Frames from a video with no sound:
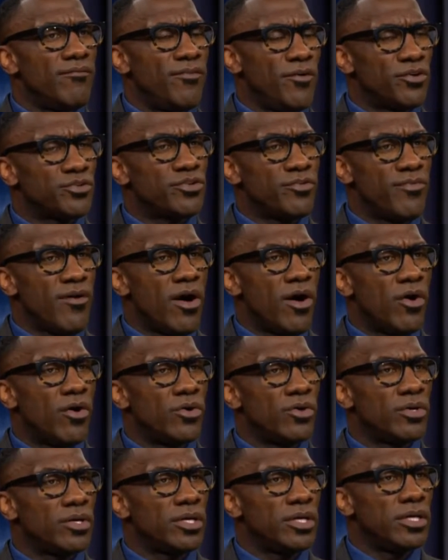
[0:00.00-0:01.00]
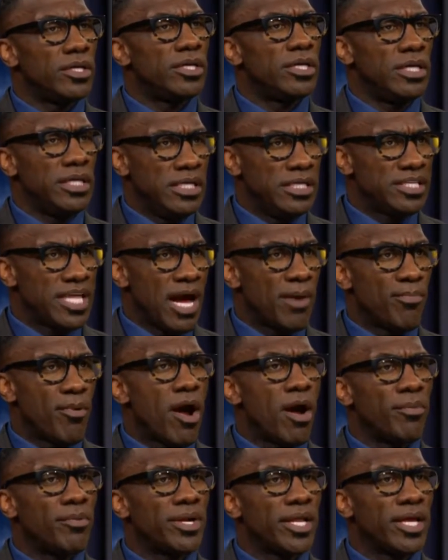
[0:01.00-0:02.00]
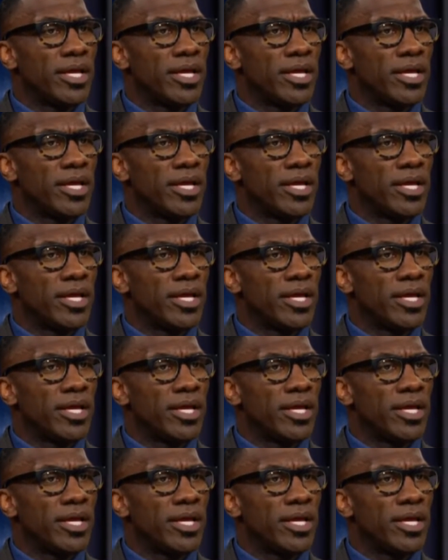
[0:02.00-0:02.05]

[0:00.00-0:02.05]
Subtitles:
First of all, he's our property.